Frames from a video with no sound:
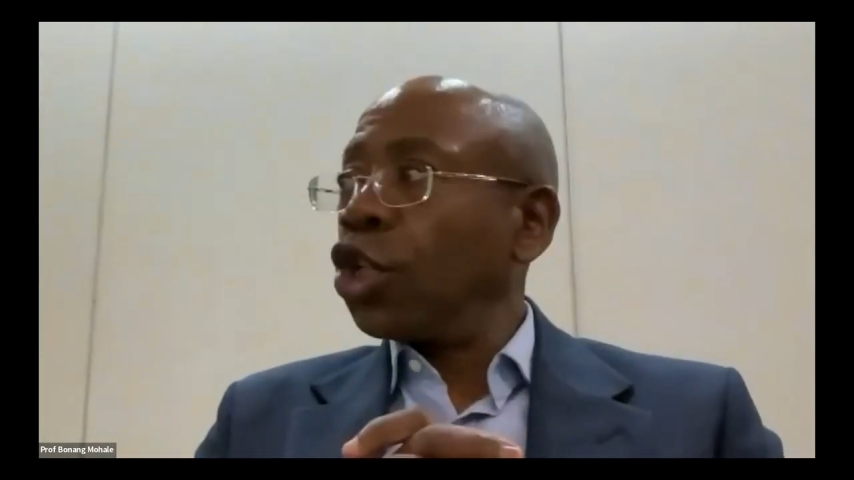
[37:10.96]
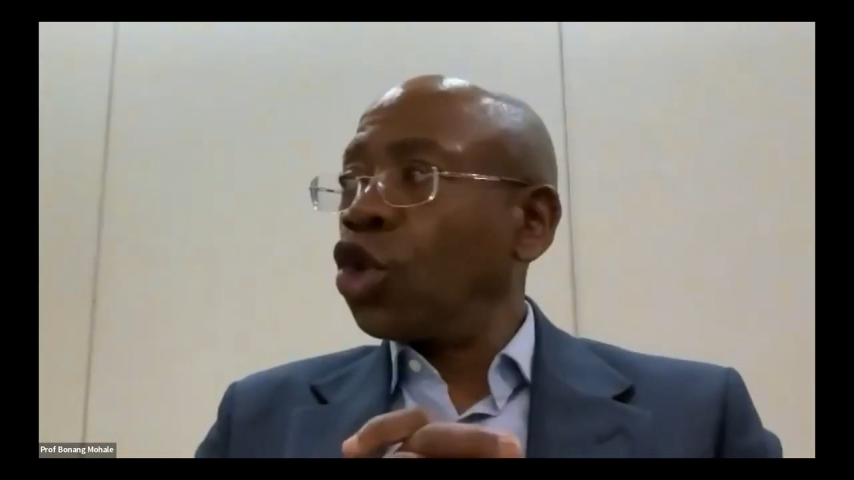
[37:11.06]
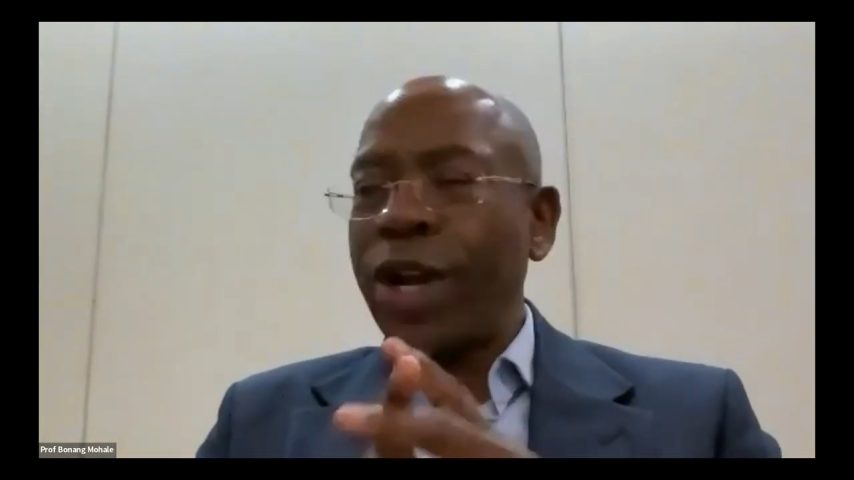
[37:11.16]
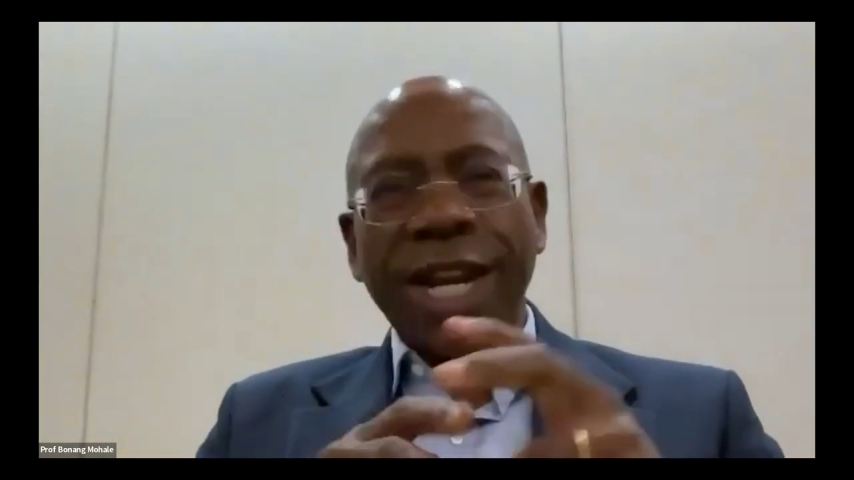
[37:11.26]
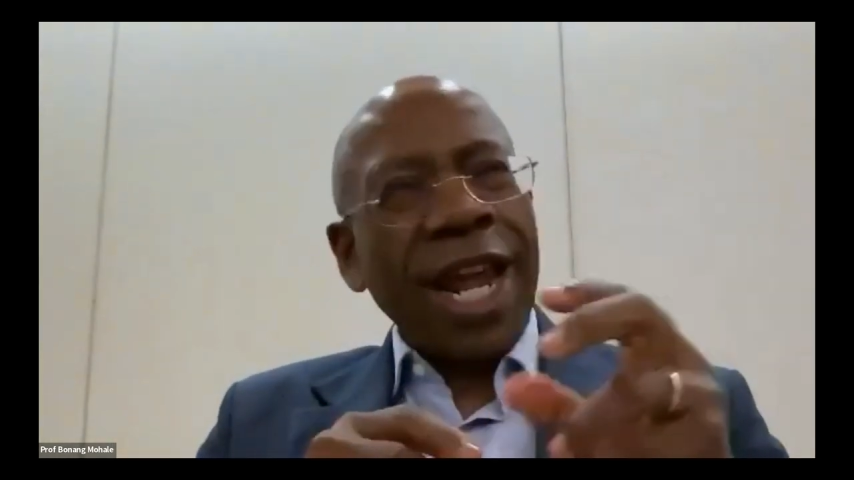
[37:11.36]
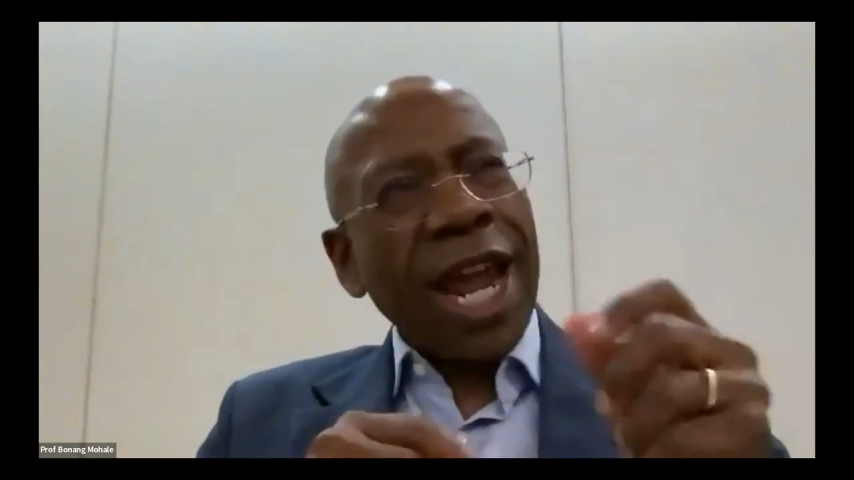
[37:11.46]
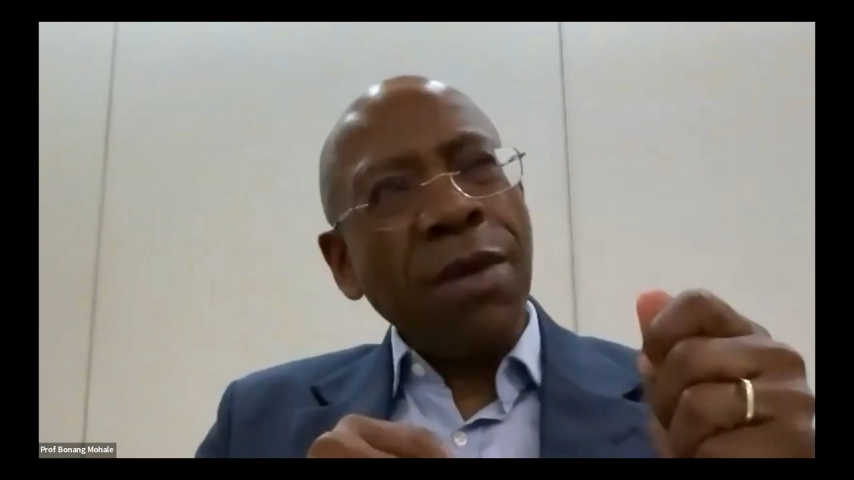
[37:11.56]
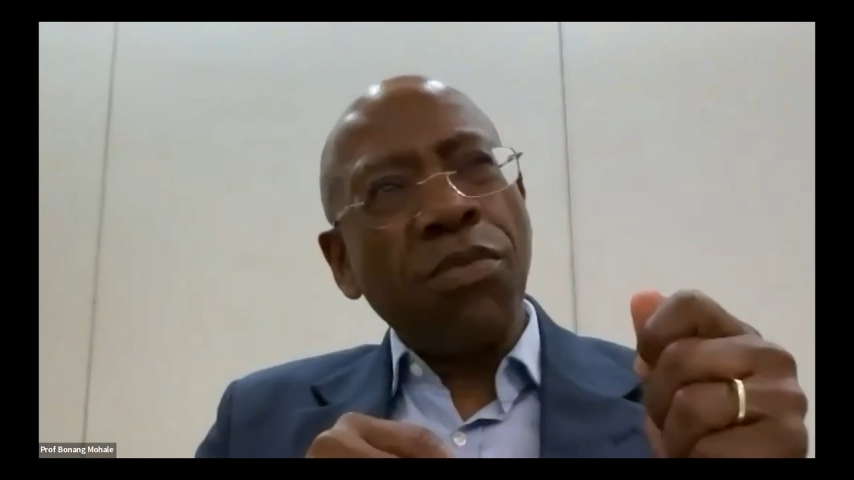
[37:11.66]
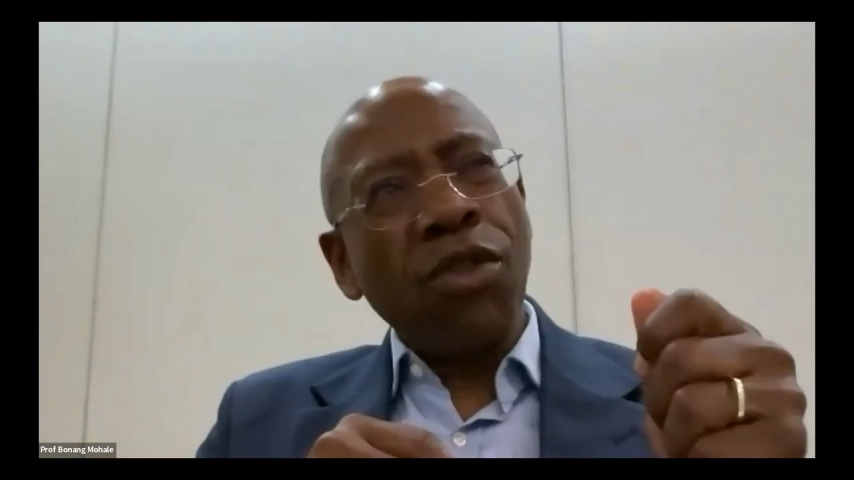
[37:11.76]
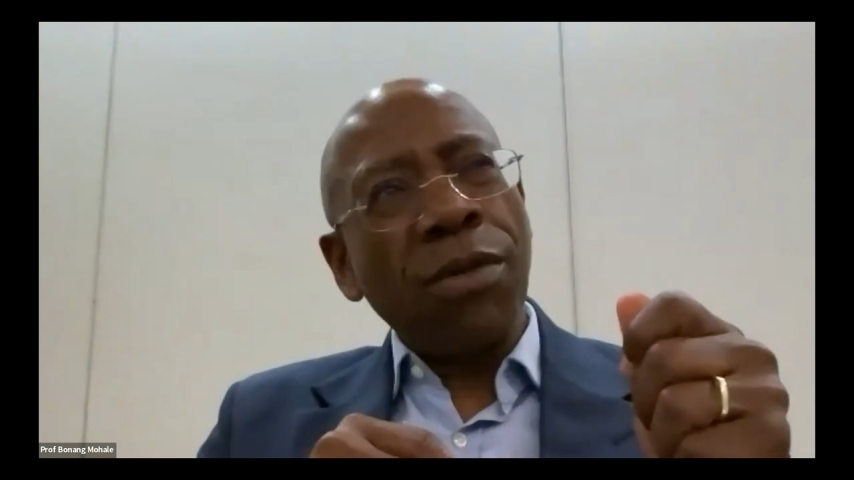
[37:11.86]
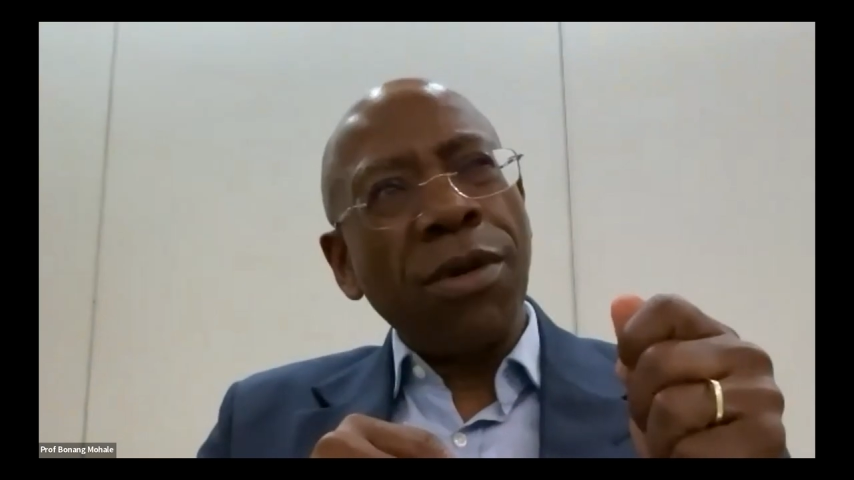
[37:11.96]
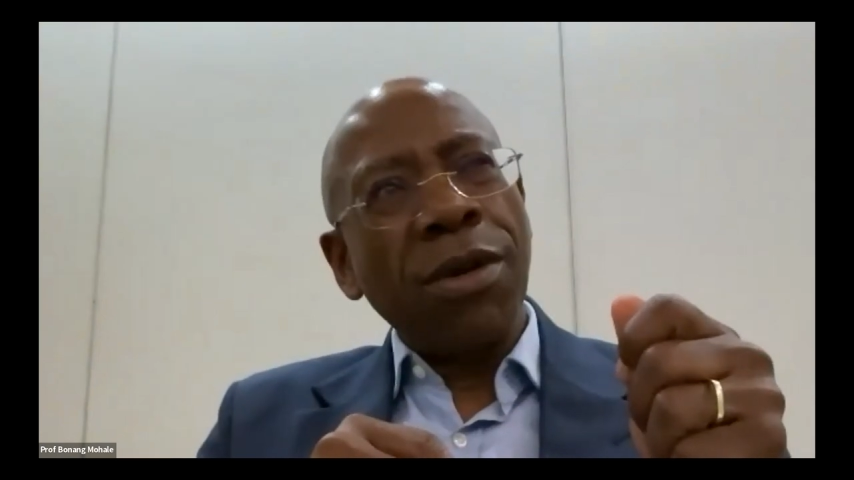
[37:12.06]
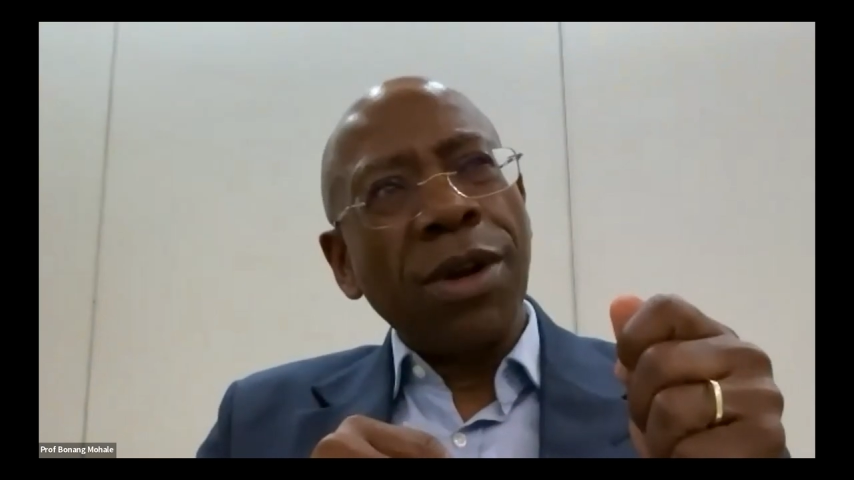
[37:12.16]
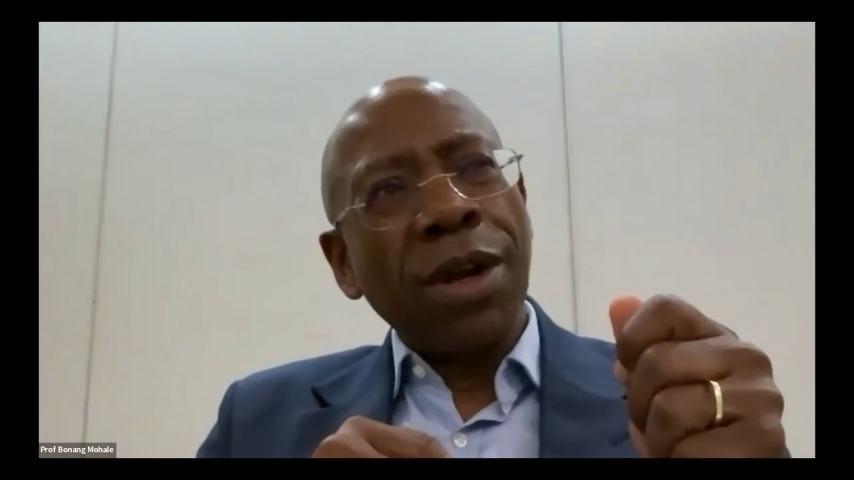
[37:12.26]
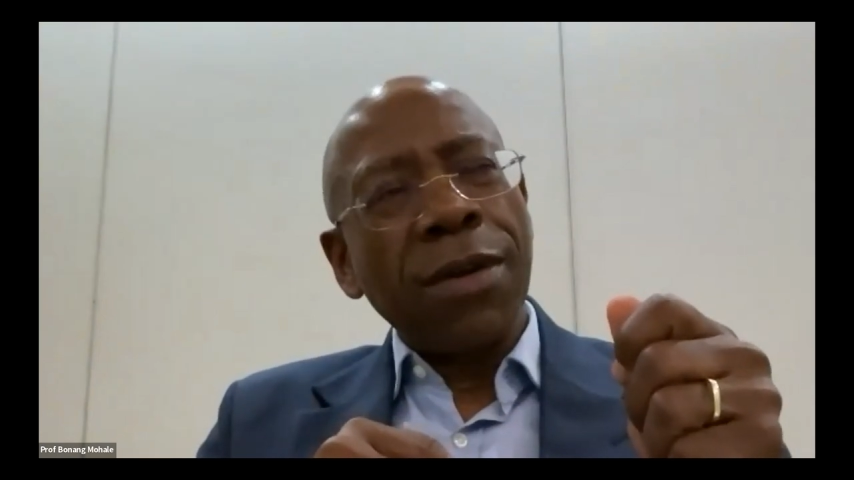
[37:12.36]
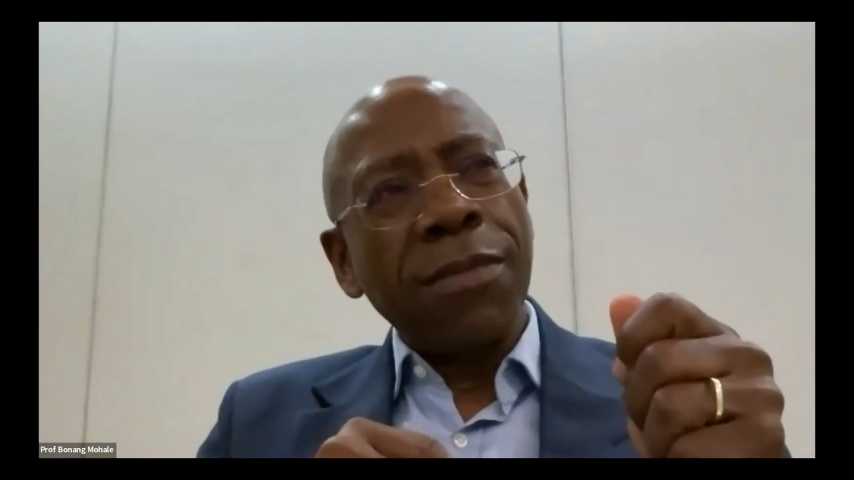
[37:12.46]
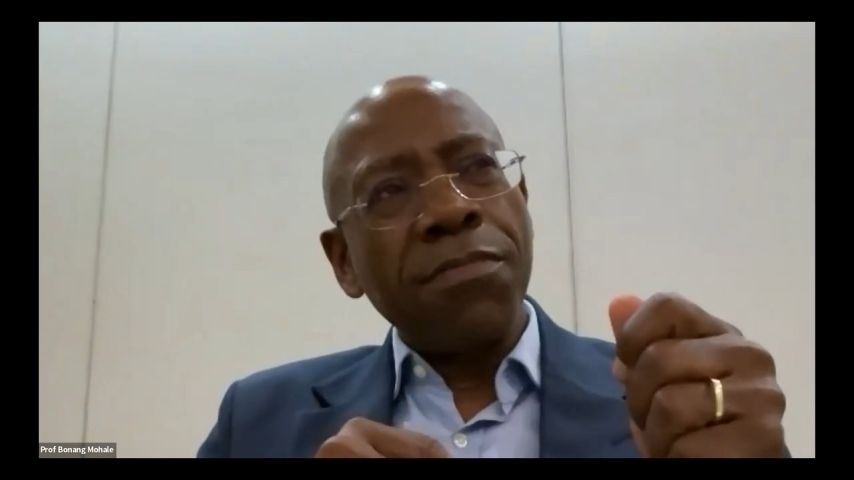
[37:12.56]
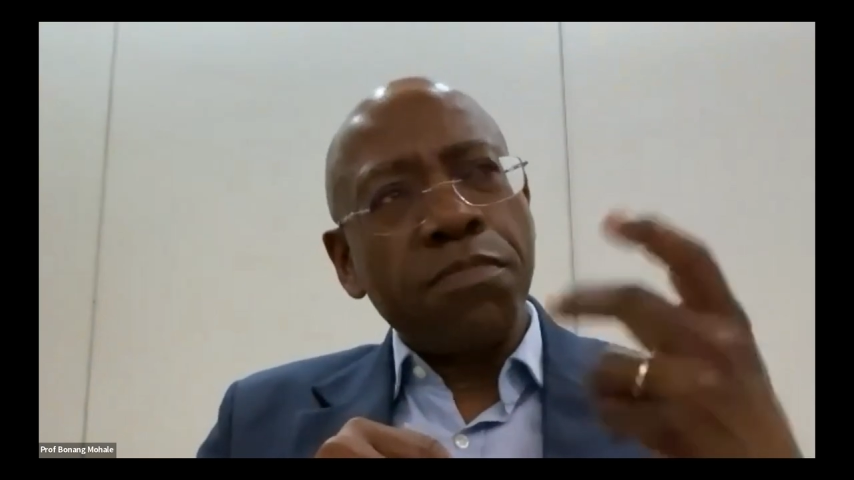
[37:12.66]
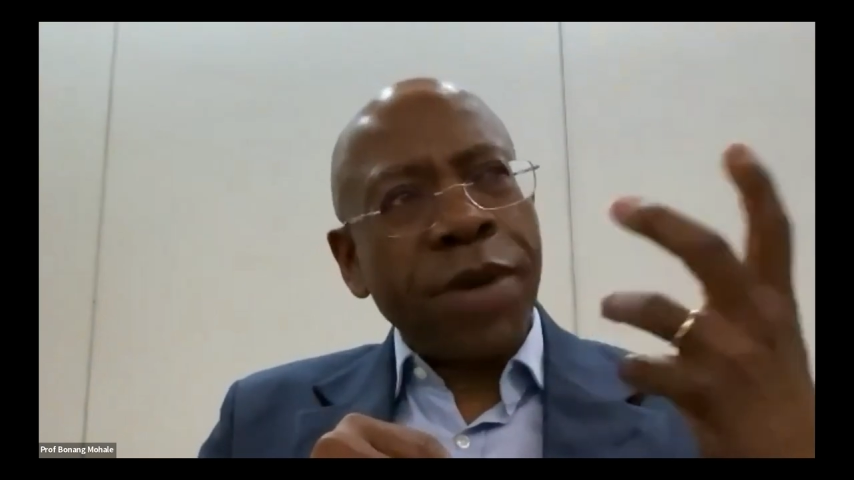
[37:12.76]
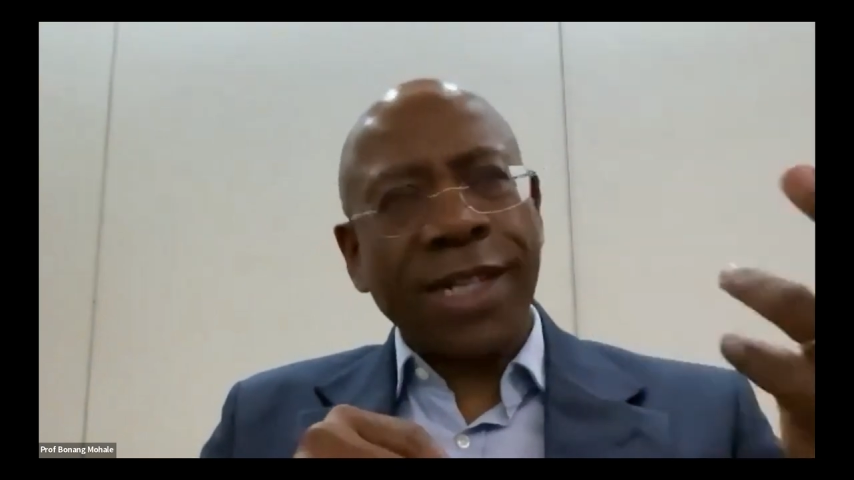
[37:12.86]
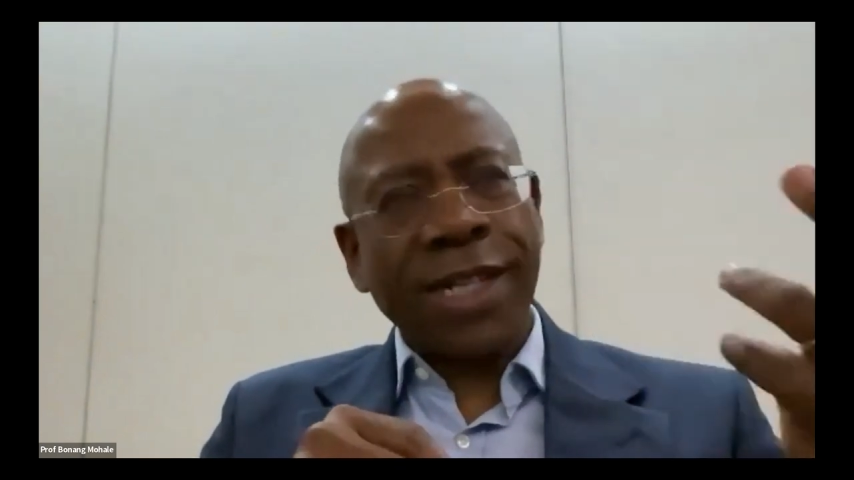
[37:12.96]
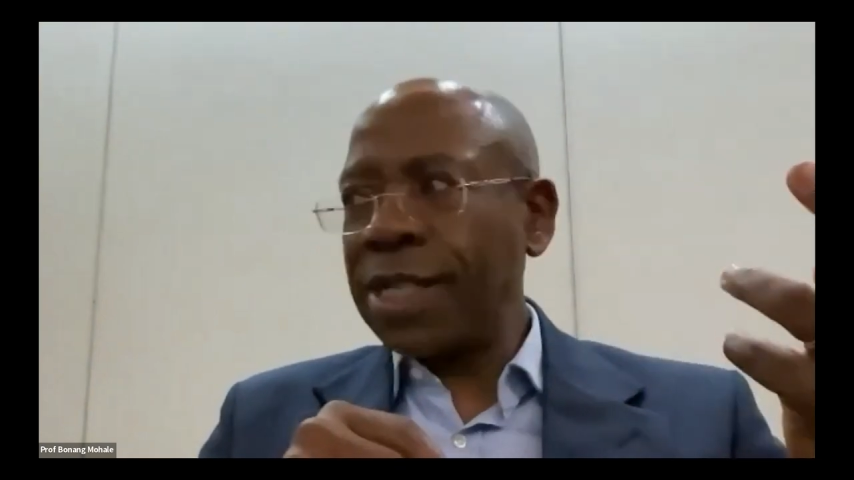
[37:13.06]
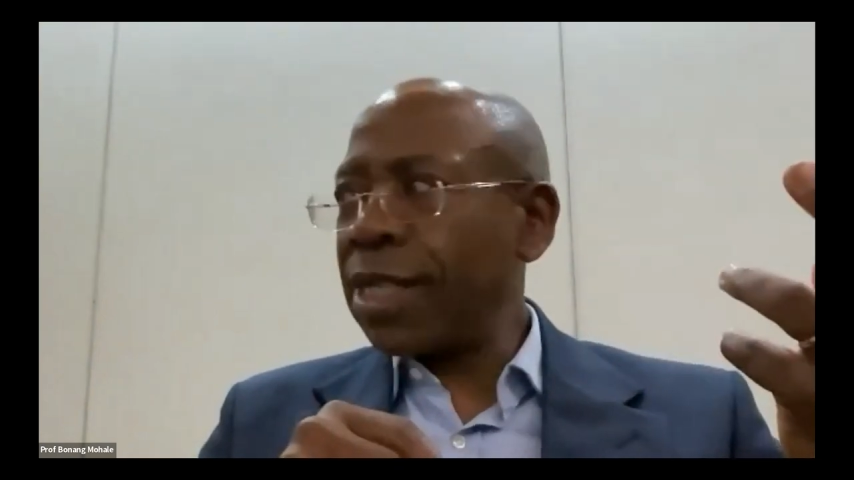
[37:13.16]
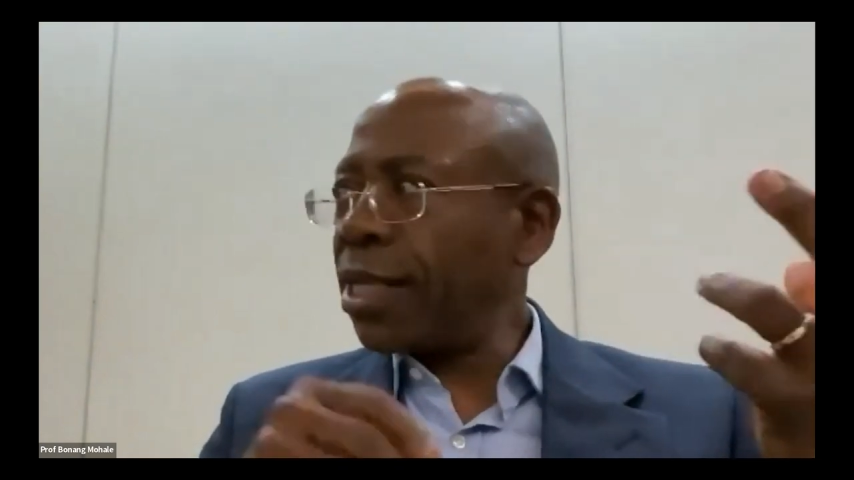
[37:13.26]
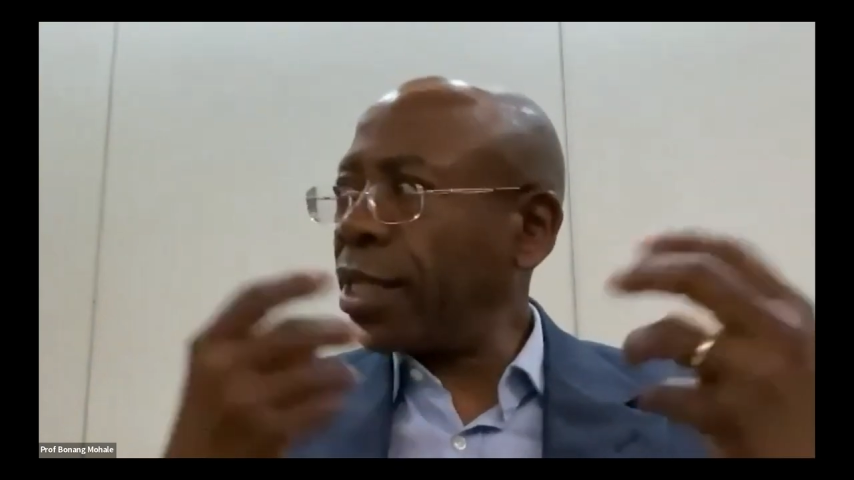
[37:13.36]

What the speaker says: to enable businesses